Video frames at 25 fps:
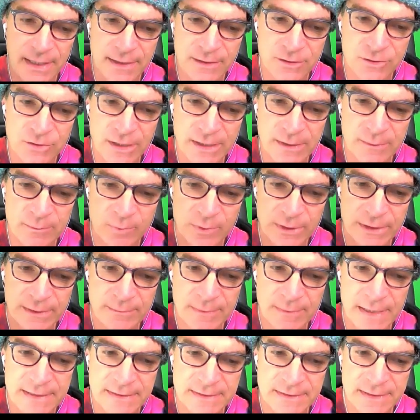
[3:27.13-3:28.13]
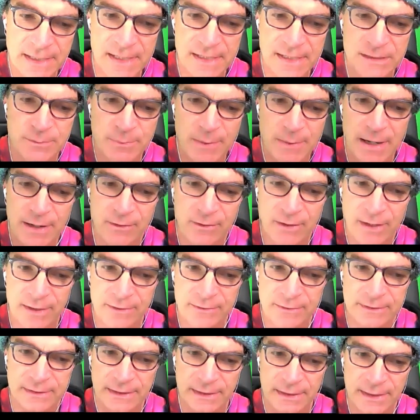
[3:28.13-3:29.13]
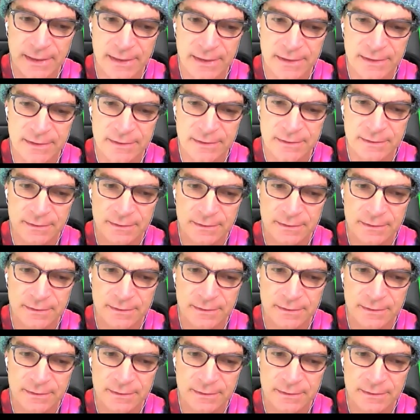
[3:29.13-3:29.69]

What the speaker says: try and bring my science background and